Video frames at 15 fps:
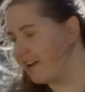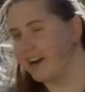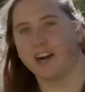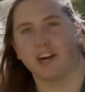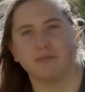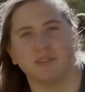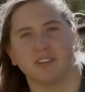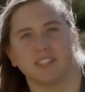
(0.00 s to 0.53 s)

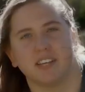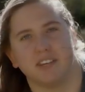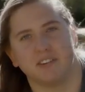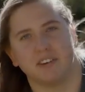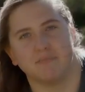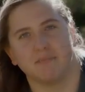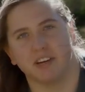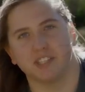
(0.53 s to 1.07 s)
variables that you
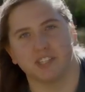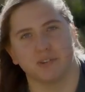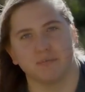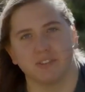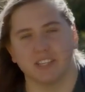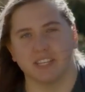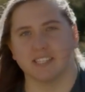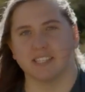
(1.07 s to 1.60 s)
can measure
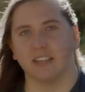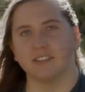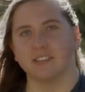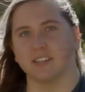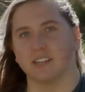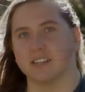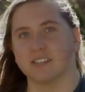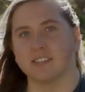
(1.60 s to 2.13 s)
with these
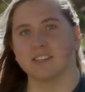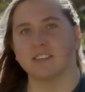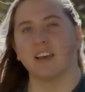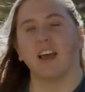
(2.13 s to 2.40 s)
sensors.